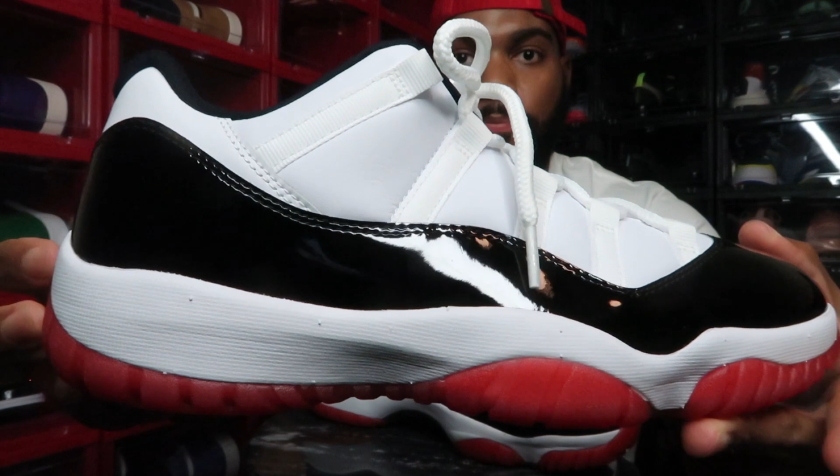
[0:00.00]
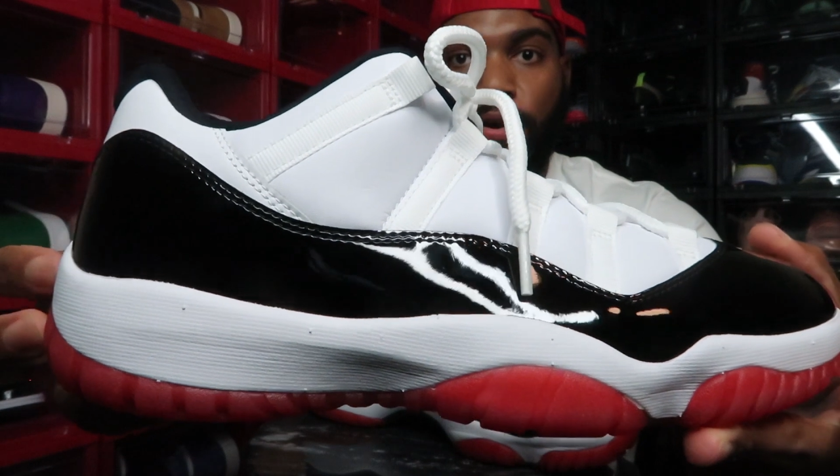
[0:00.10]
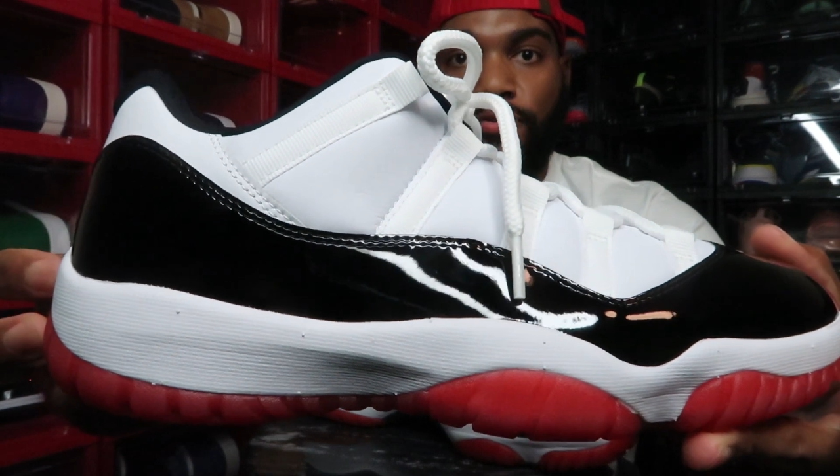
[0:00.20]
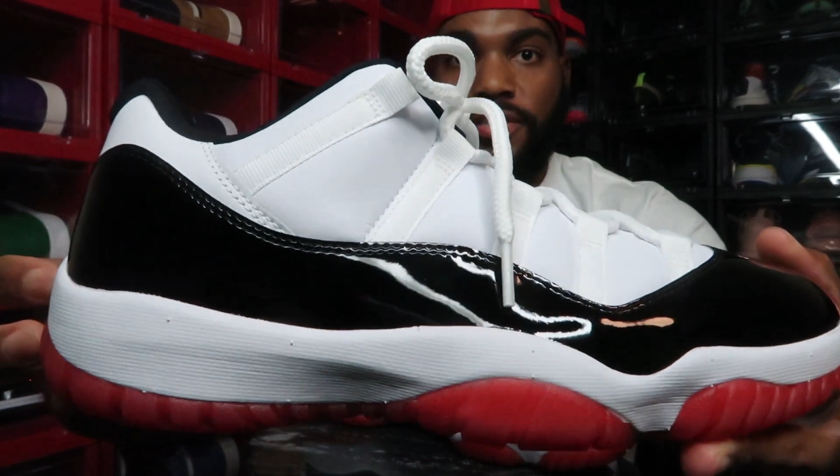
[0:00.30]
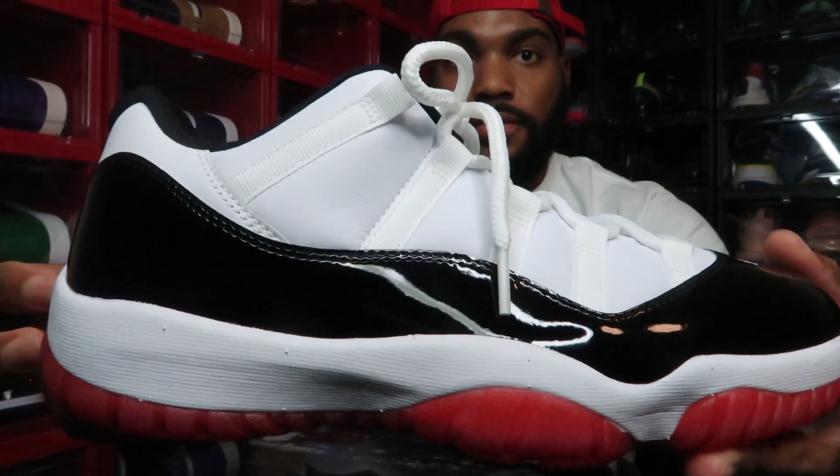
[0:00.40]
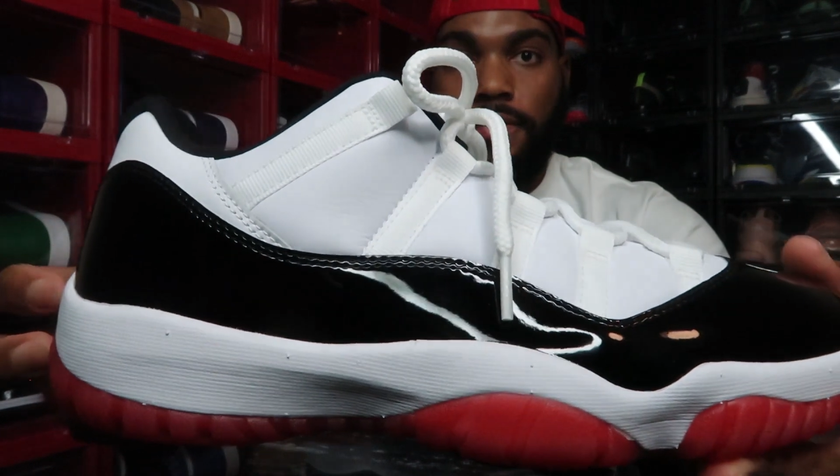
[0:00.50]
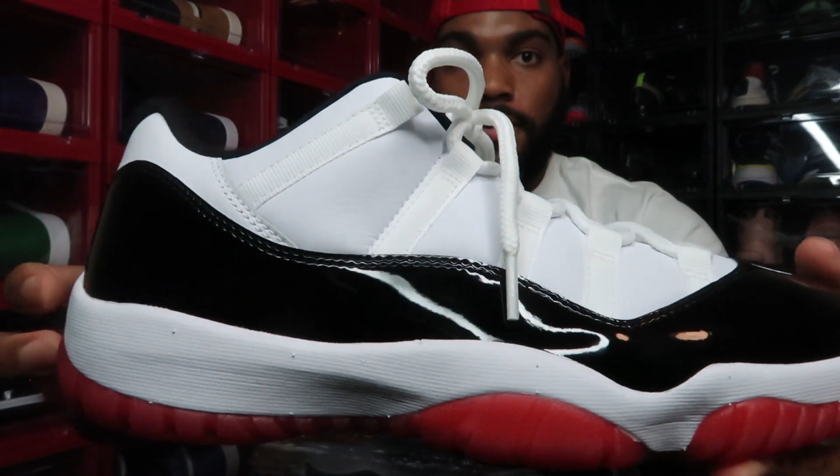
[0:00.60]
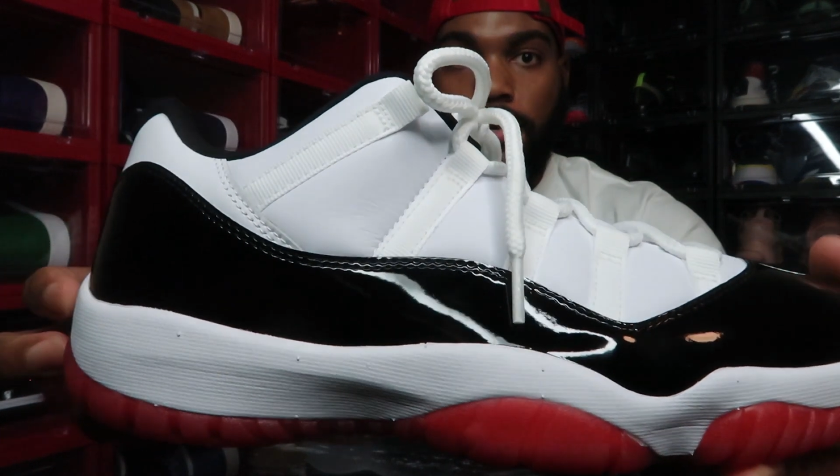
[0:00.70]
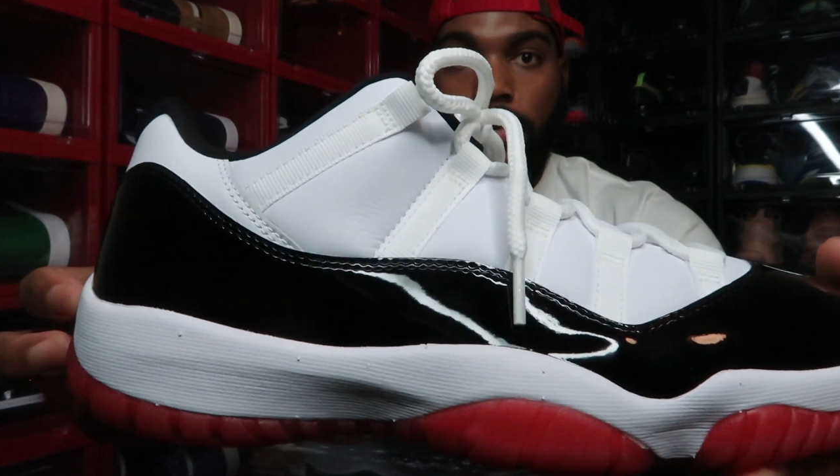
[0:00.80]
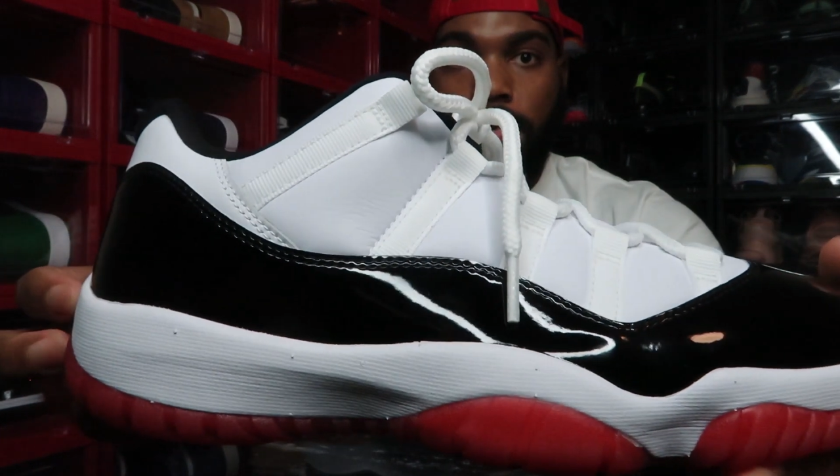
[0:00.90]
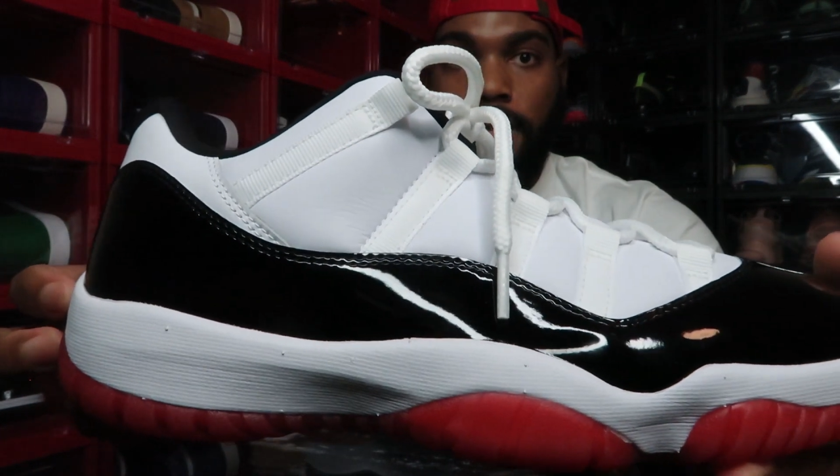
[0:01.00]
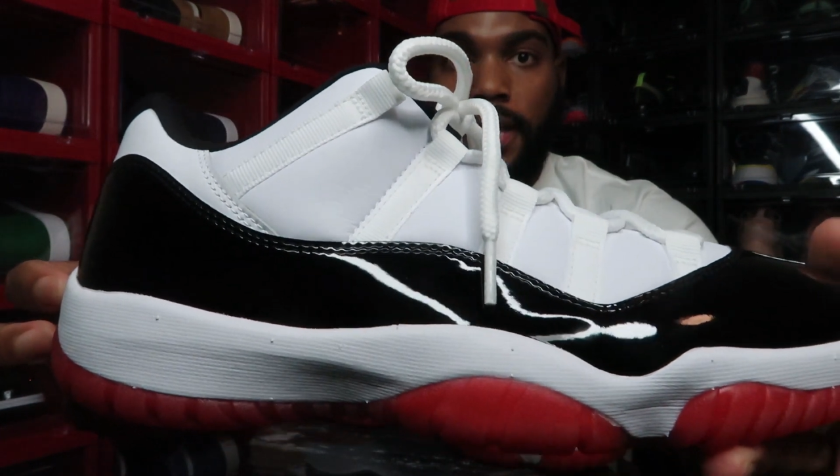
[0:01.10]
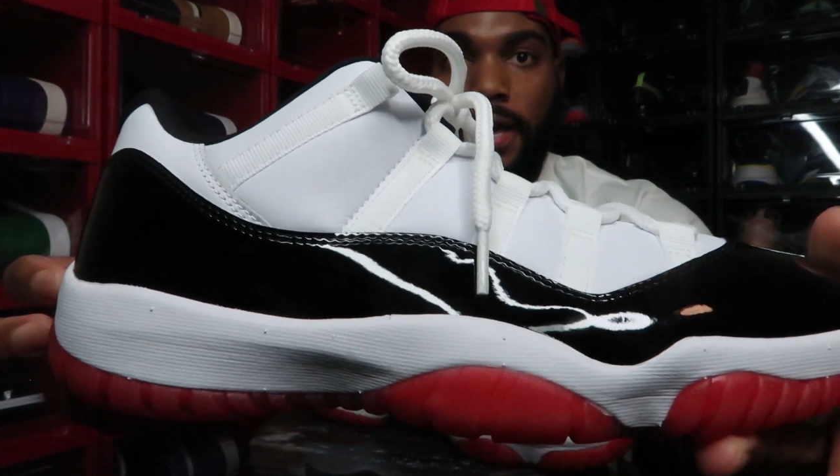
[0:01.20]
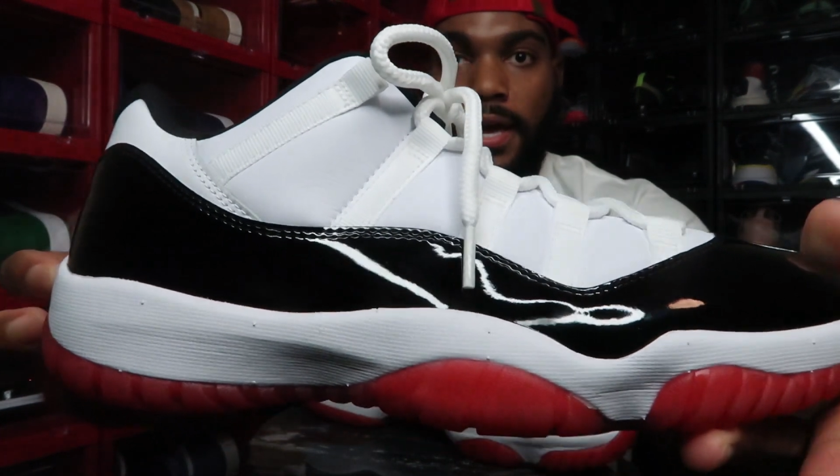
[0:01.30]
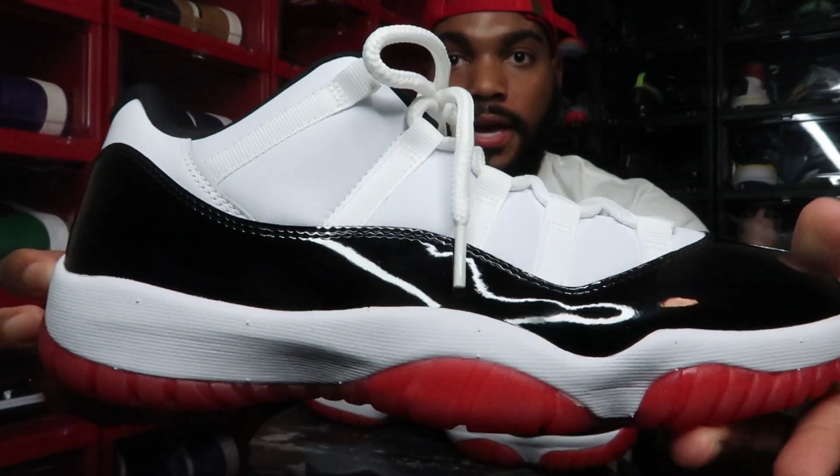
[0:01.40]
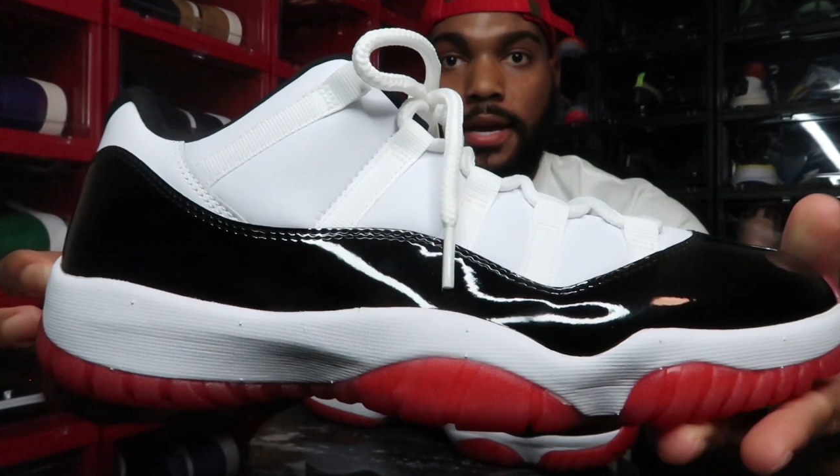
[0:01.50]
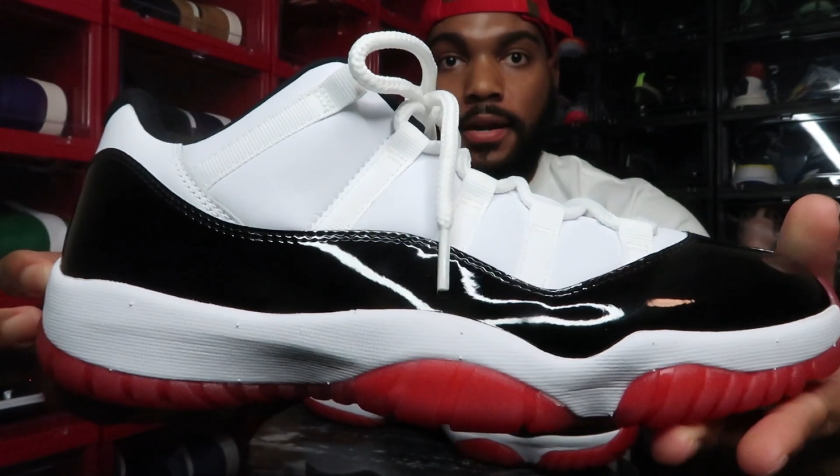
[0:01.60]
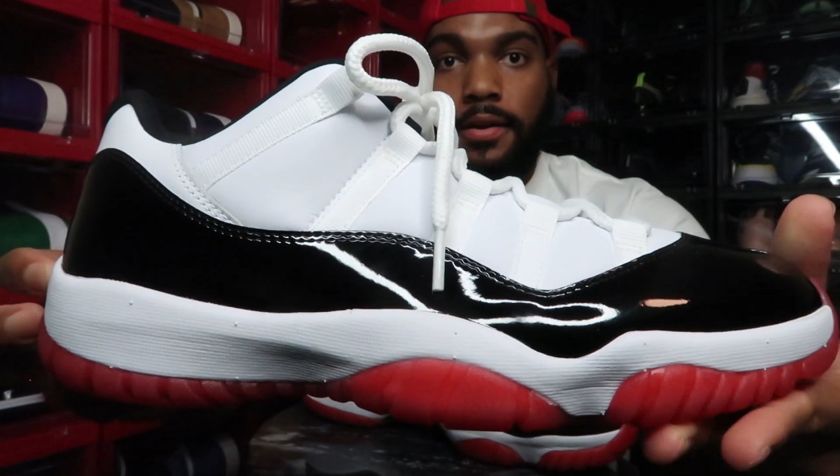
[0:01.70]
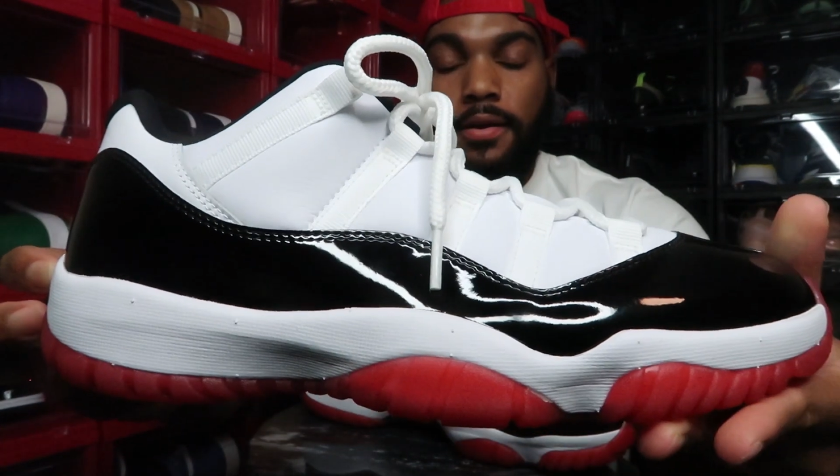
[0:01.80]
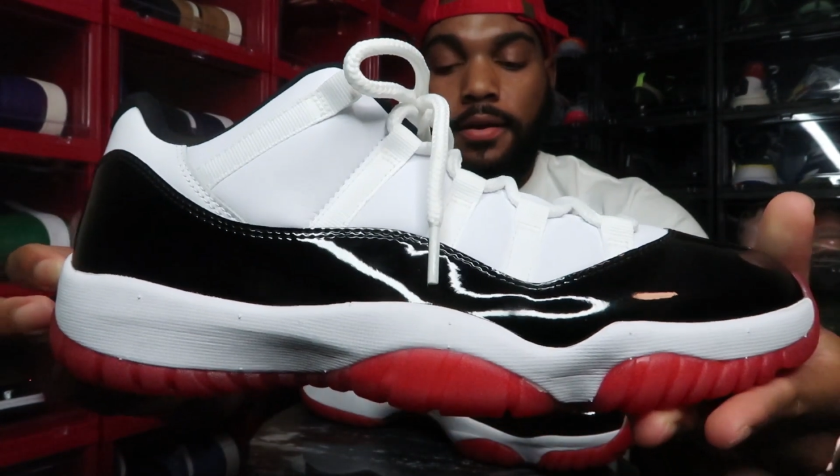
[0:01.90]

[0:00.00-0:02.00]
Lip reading: in person, and